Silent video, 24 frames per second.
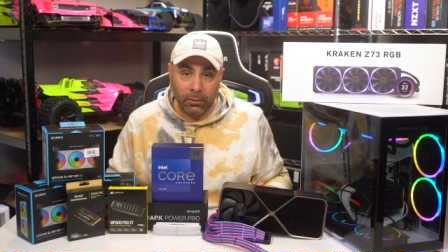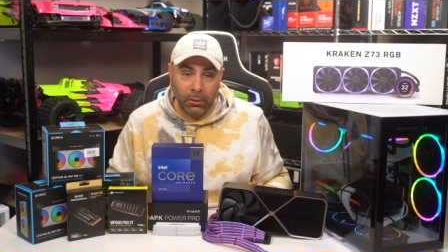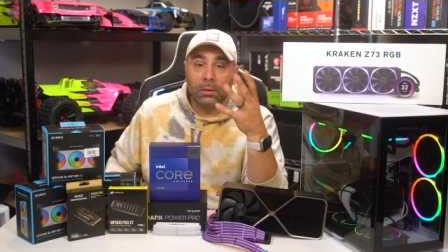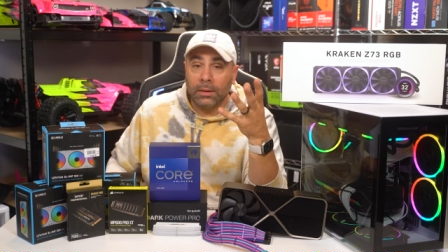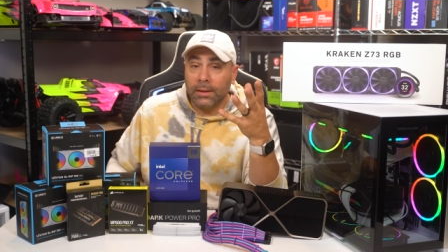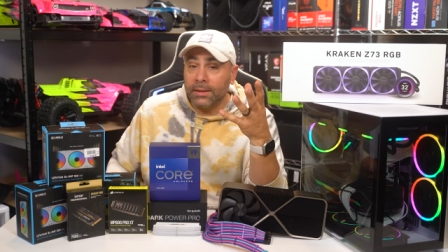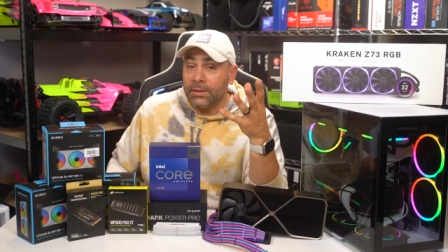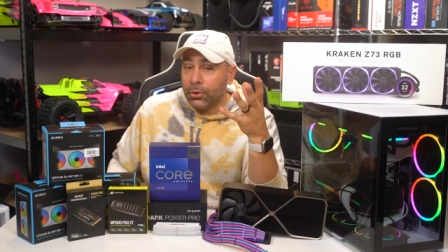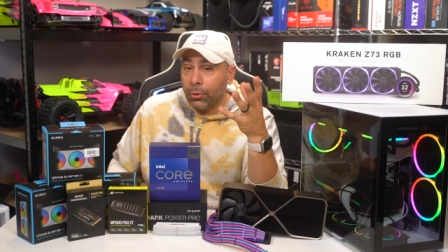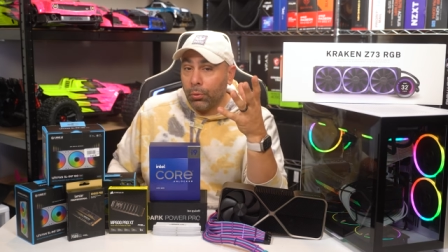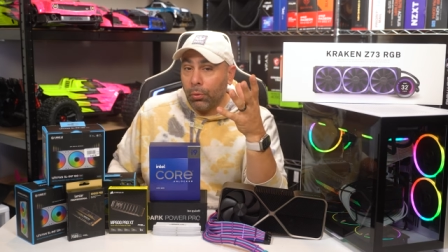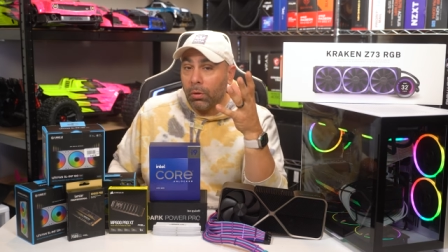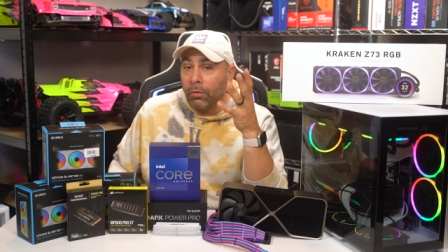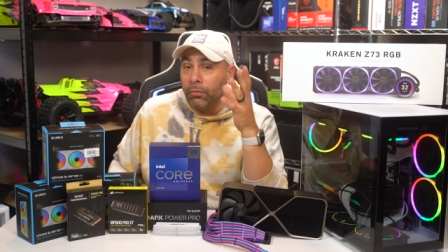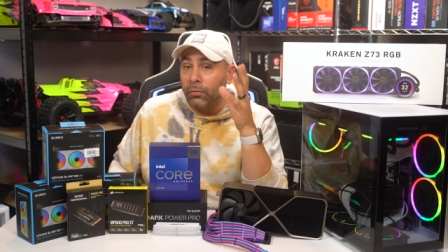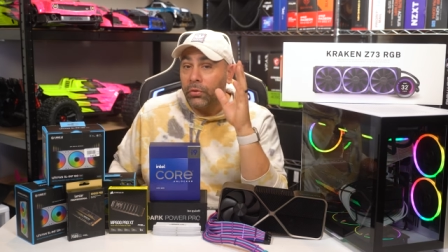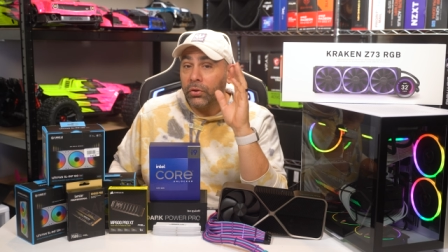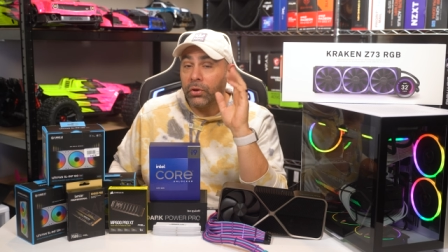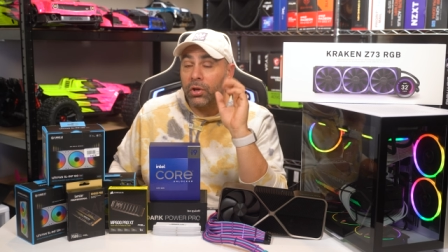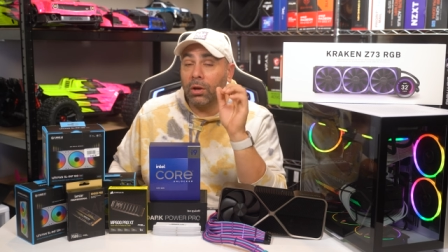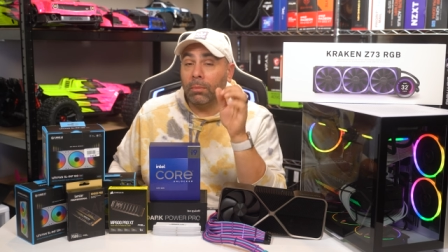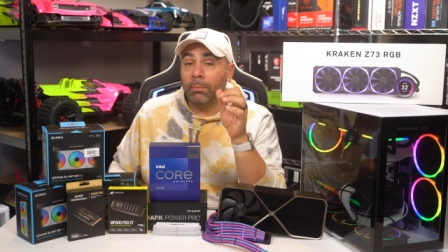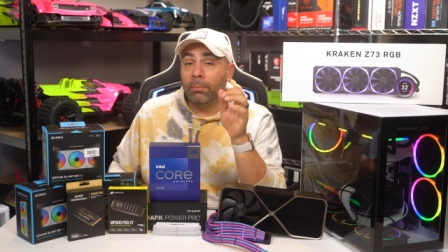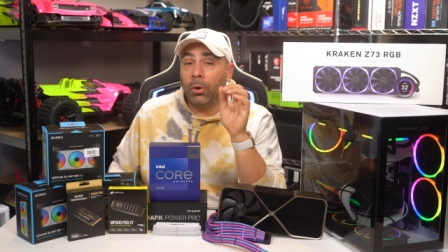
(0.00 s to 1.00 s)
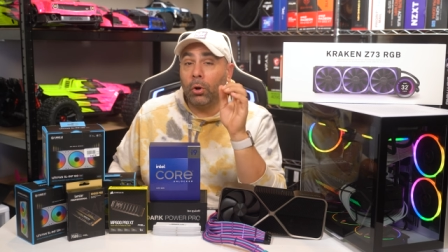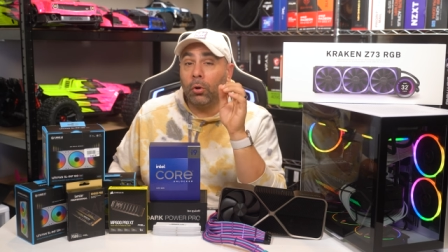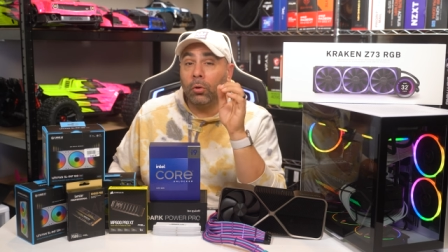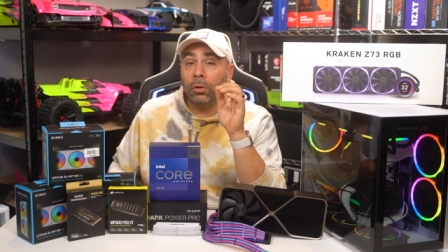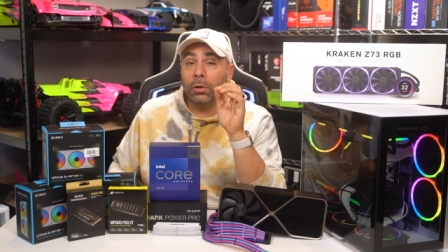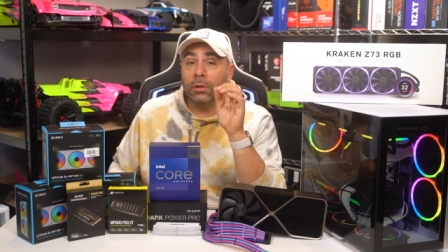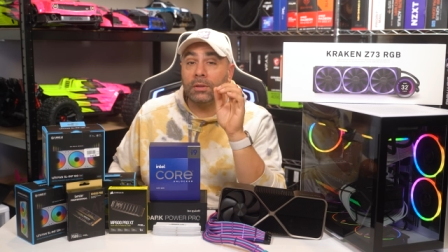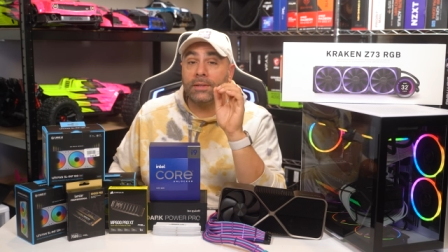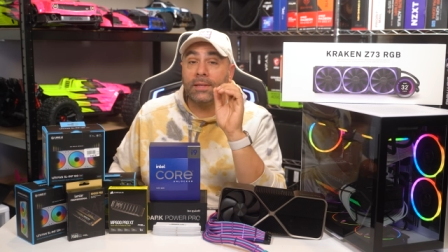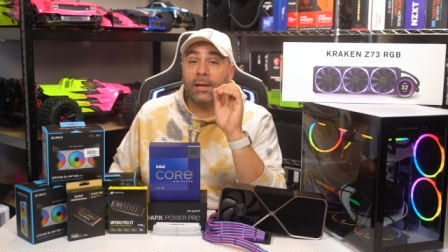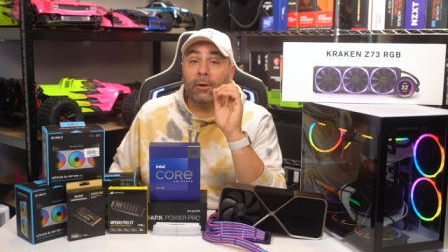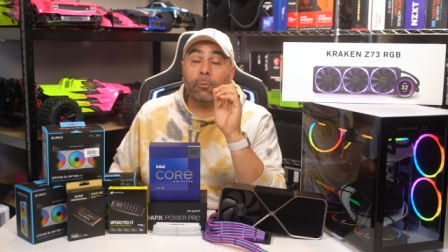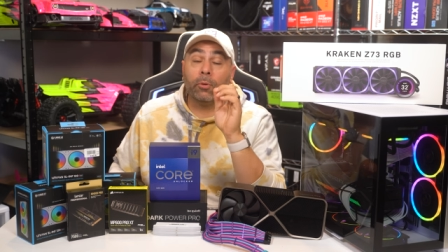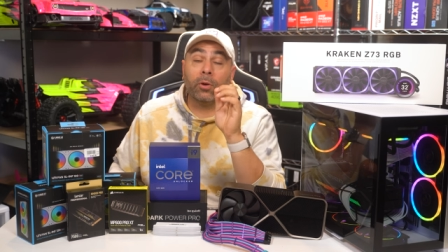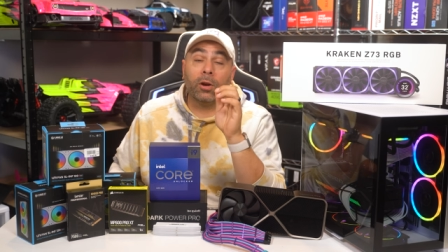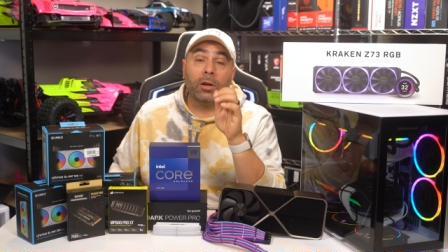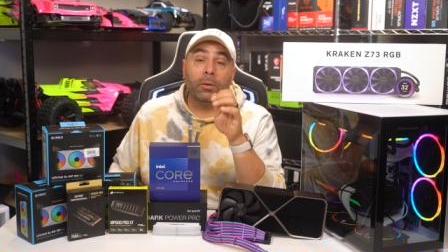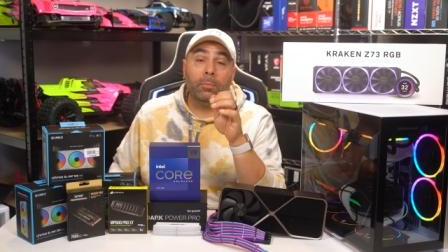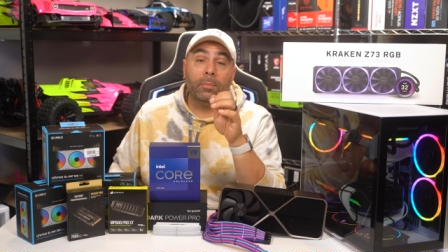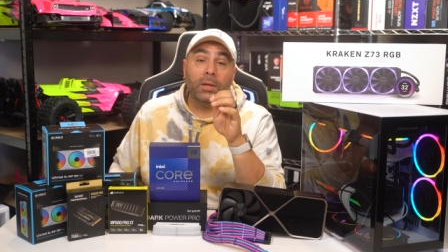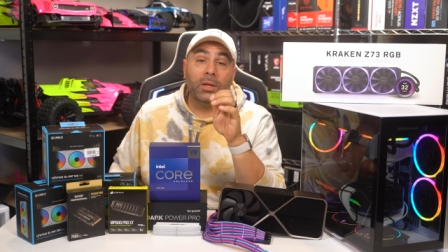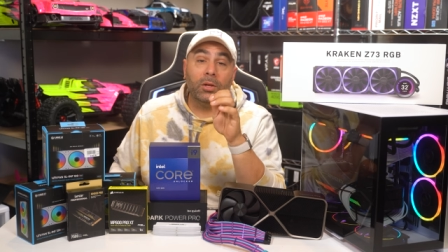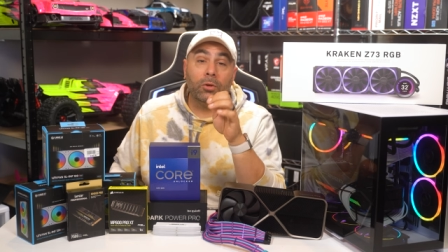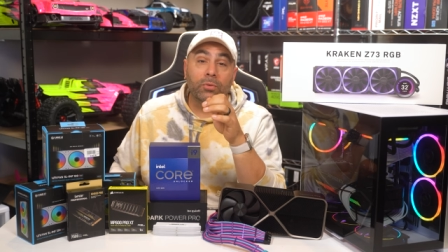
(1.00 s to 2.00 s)
Let's go over the components that we're
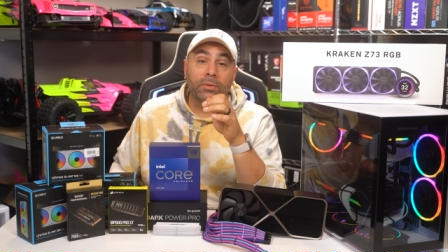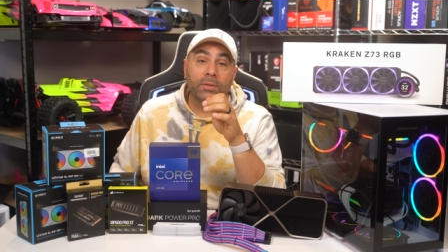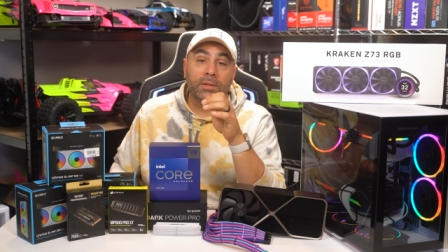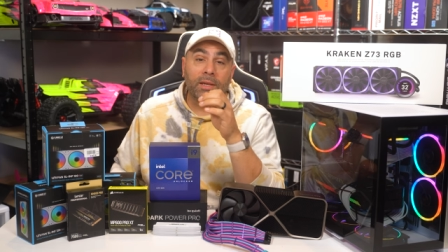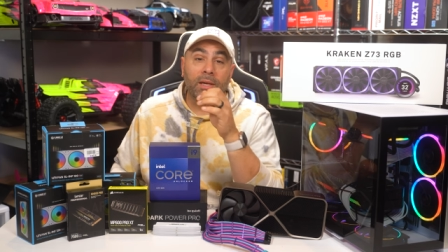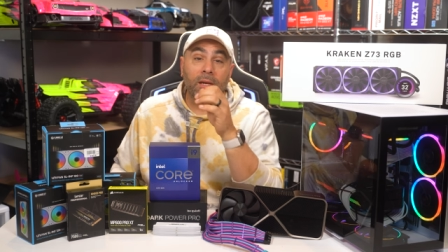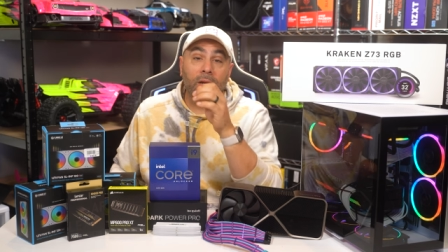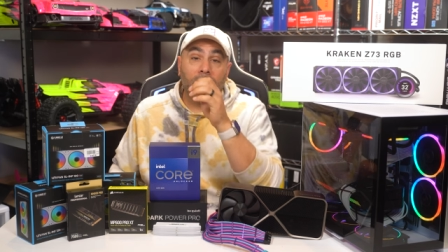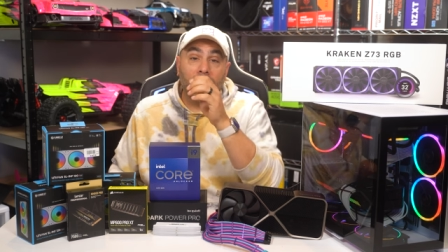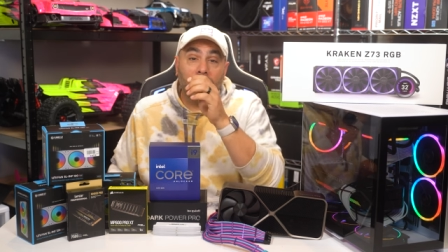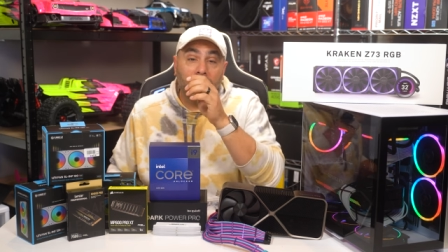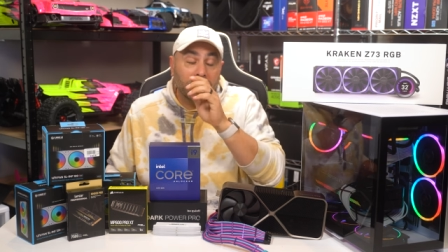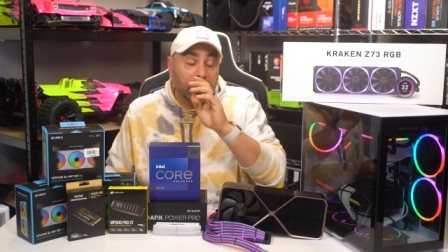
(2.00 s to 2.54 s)
gonna be using here.